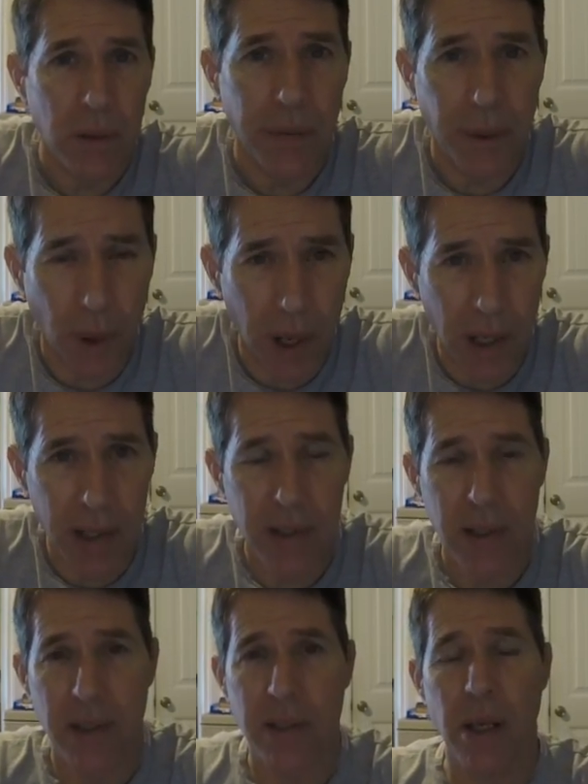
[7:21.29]
If you want to
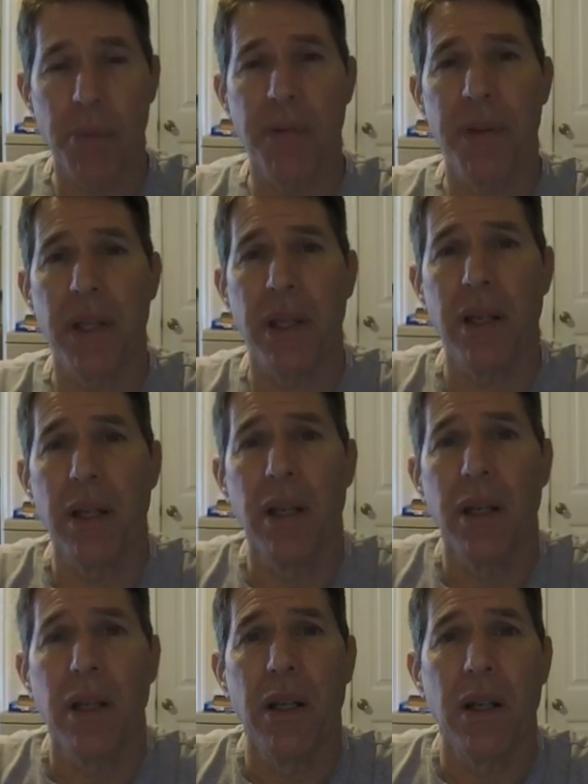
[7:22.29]
listen to some of the
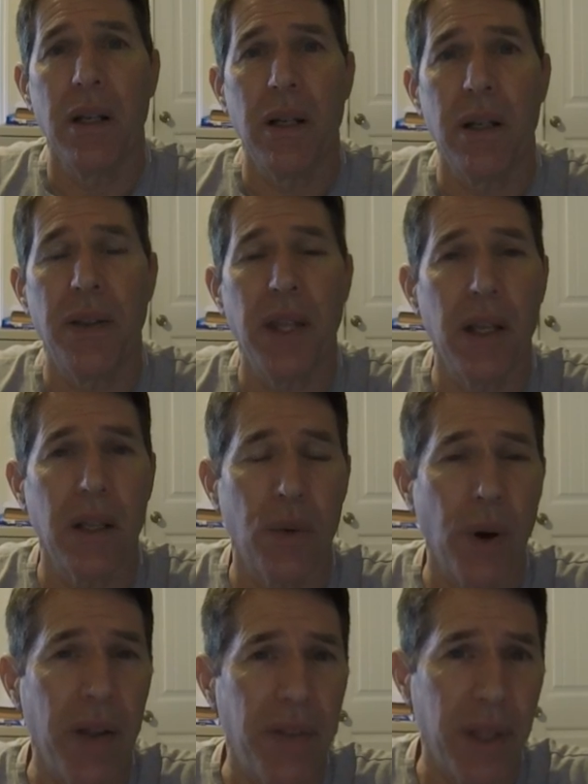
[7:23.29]

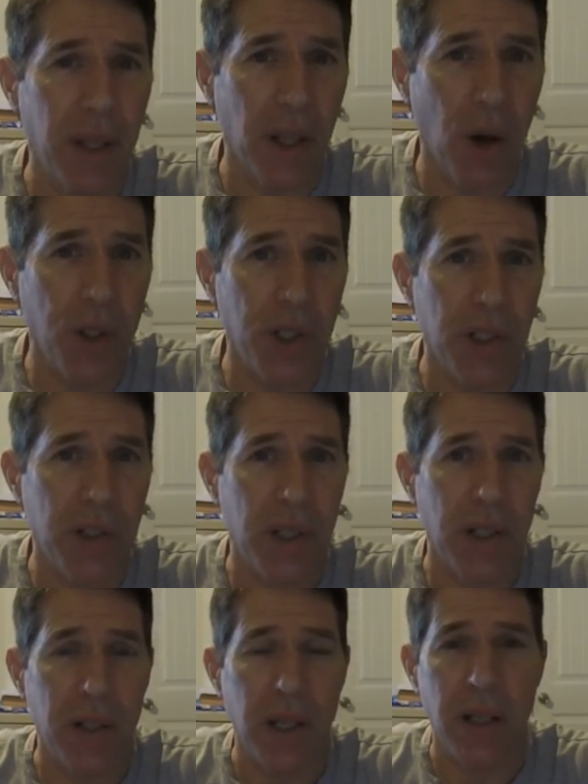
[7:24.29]
great theologians
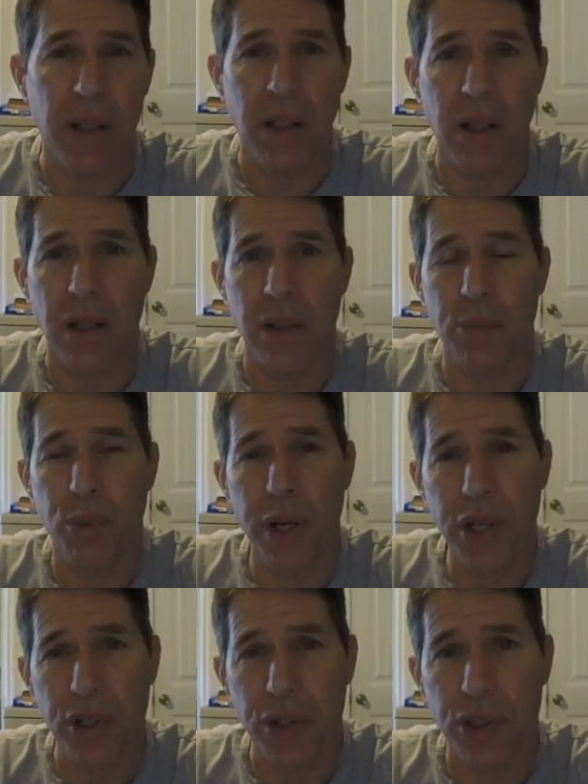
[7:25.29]
and
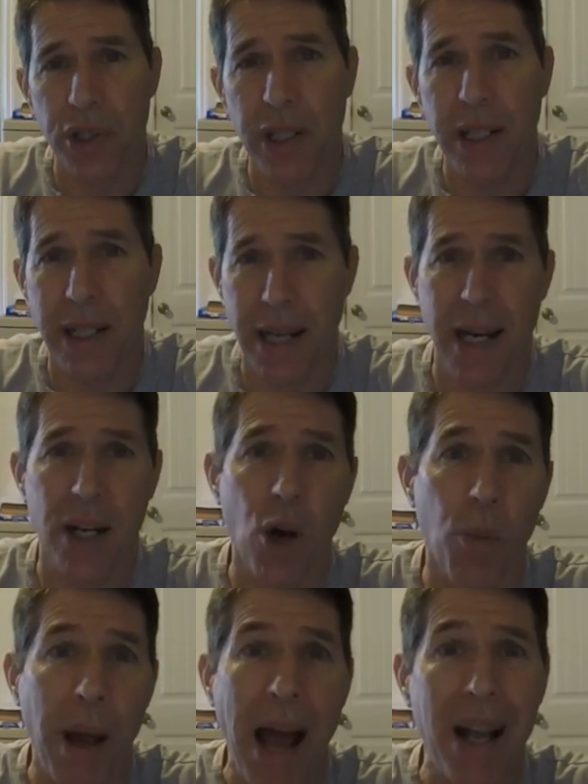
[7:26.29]
preachers, you need to kind of
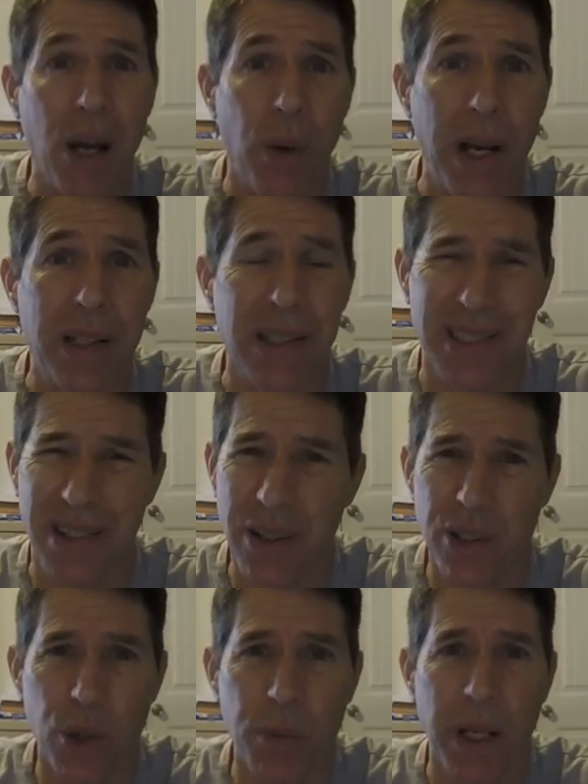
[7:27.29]
go back a ways, because there
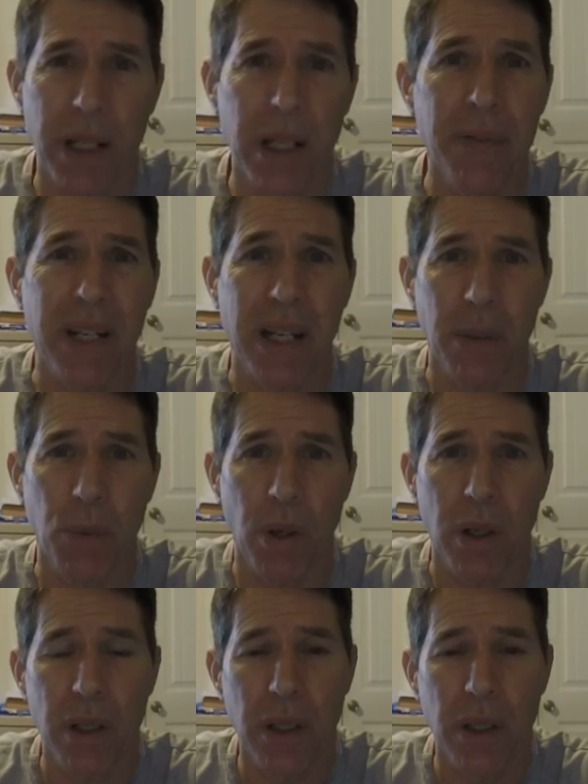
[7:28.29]
aren't too many living anymore.